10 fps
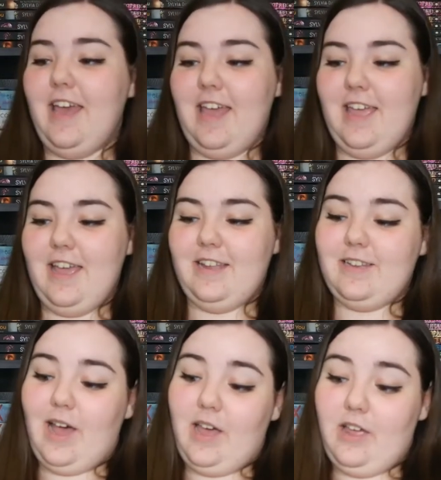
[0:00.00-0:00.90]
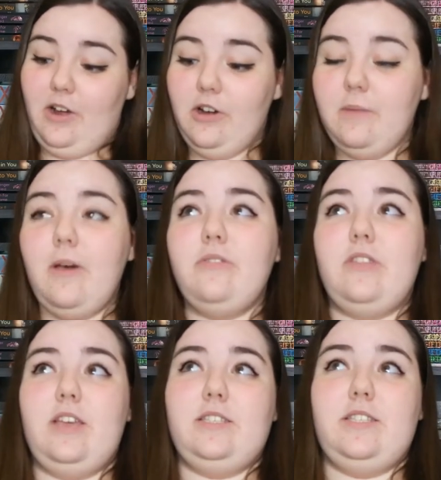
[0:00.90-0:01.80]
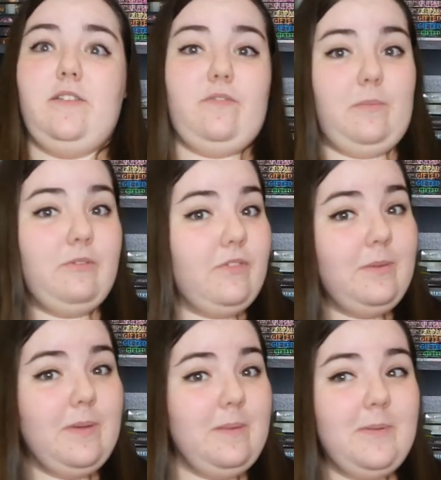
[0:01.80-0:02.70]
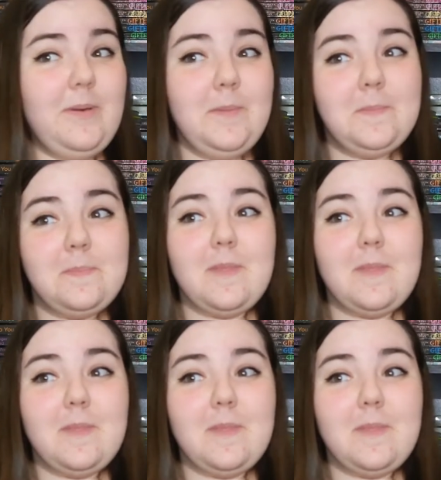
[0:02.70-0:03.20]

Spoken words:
And I heard about this from a few people,